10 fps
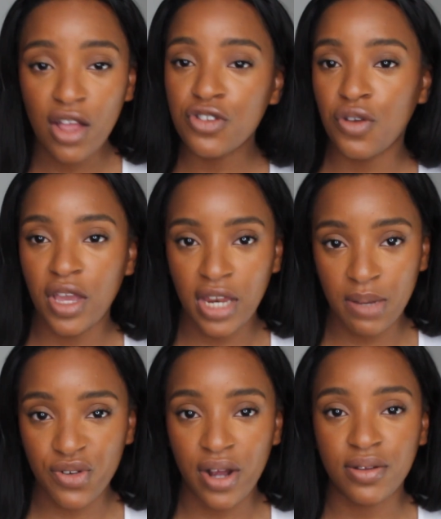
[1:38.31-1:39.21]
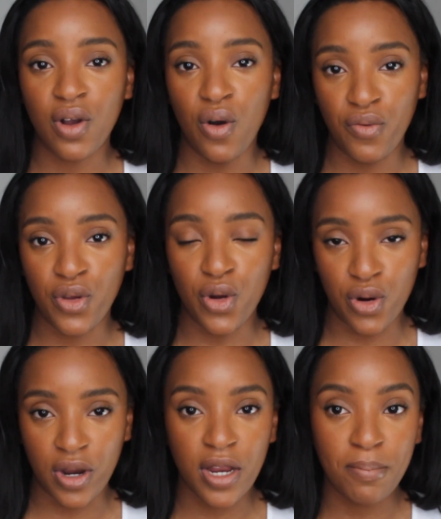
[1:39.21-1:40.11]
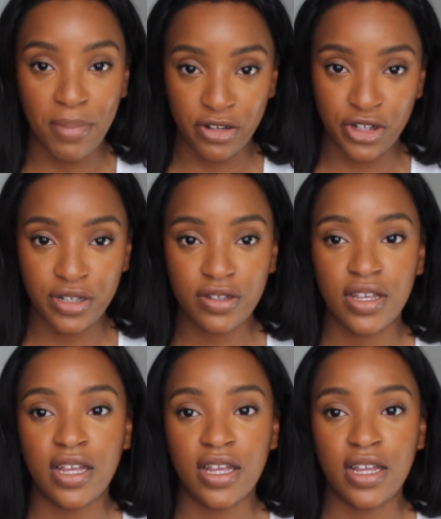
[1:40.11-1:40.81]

so you can keep track of your budget